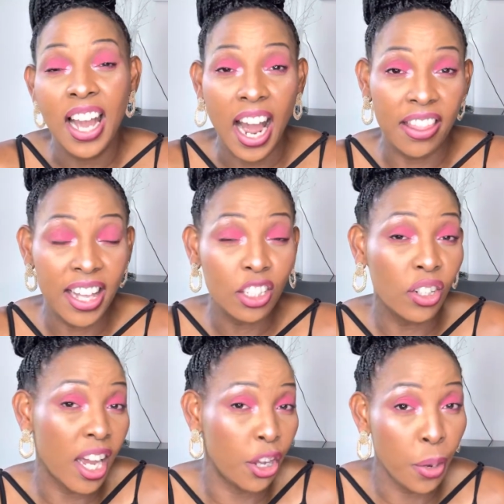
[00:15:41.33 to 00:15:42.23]
and that's
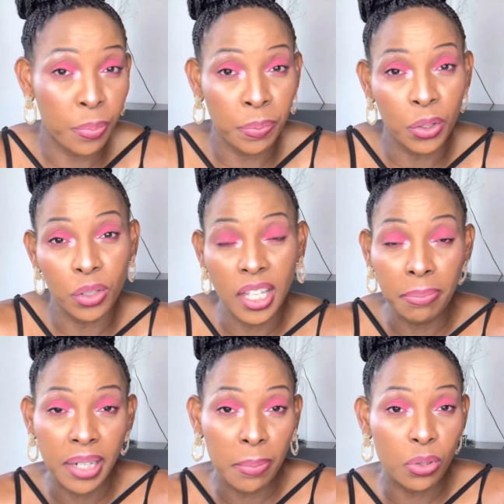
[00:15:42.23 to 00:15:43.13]
gonna help you, because
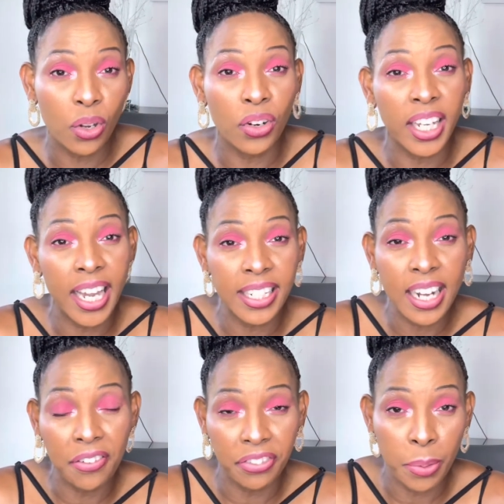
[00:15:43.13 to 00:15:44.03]
sometimes you're gonna get
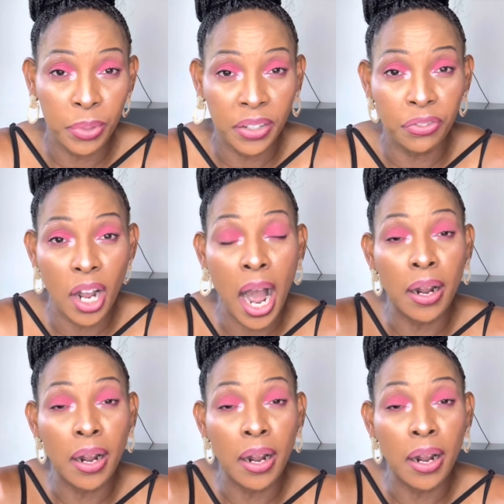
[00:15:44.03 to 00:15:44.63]
a family far